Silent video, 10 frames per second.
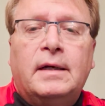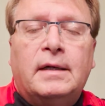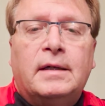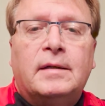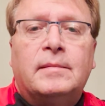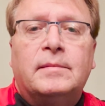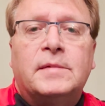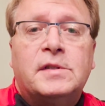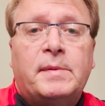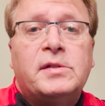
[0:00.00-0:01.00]

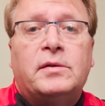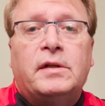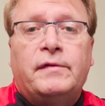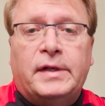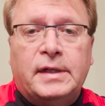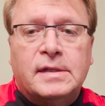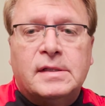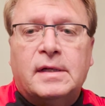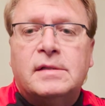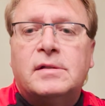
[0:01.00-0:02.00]
um, especially on the funding
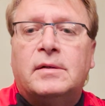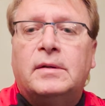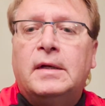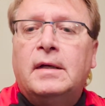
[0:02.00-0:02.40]
side. So.